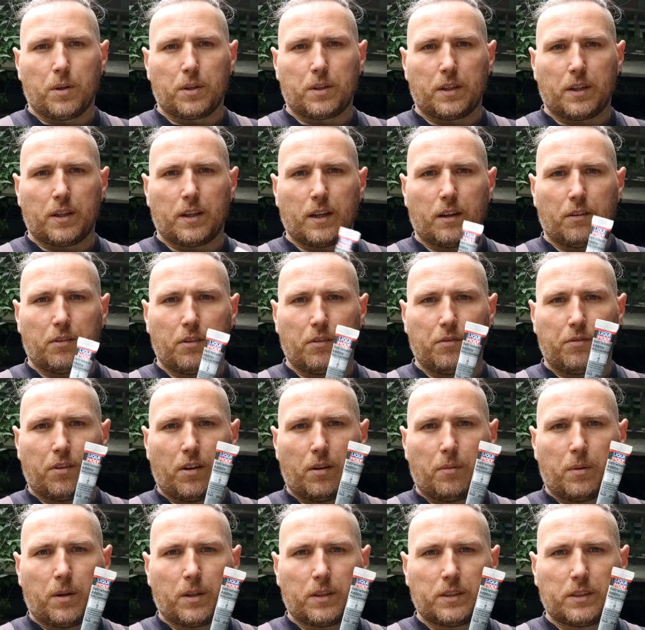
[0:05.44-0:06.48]
and replaced it with
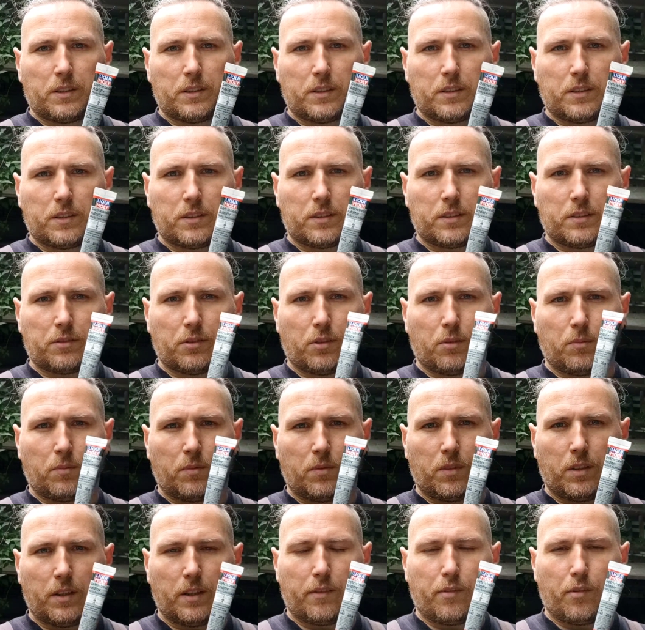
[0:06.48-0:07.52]
Liqui Moly, and
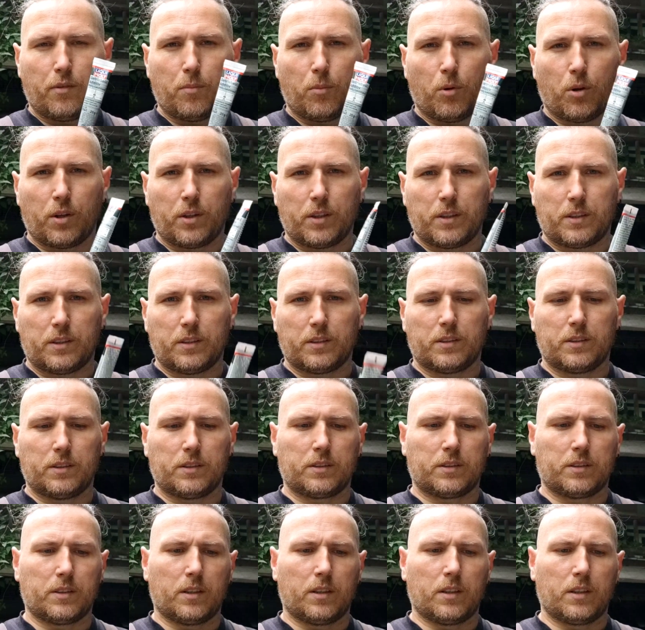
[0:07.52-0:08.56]
lo and behold,
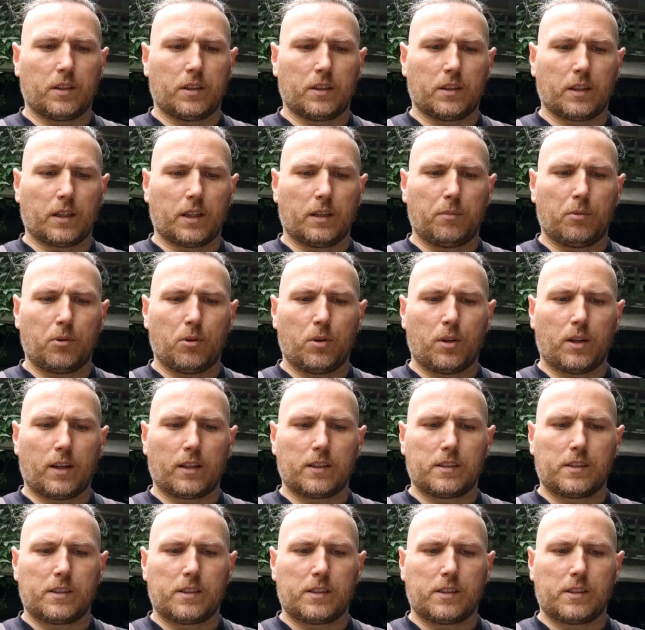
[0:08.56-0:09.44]
third gear didn't jump out